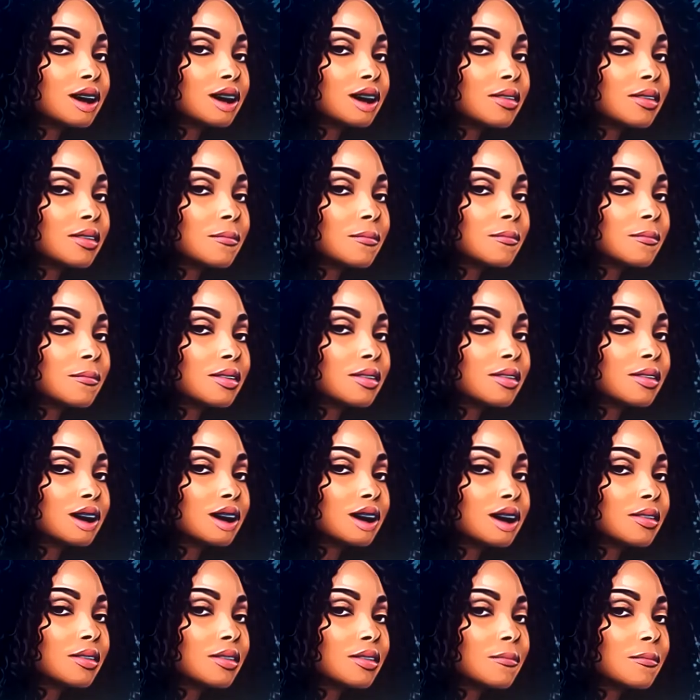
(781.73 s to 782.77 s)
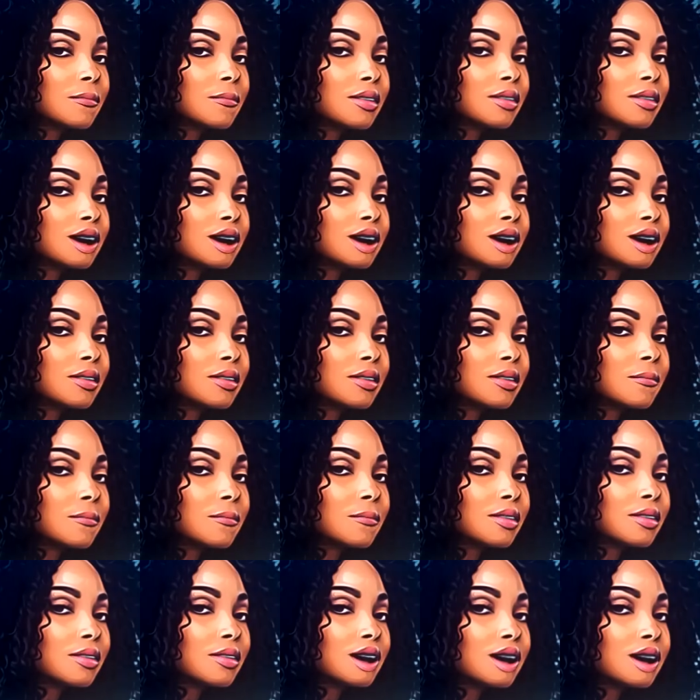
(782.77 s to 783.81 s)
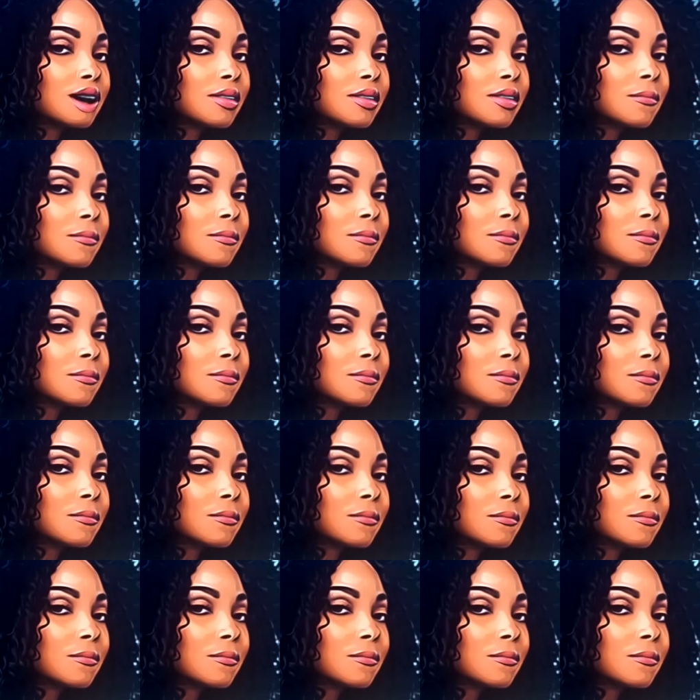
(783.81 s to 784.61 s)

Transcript: I mean, karma is real because she's a mean girl.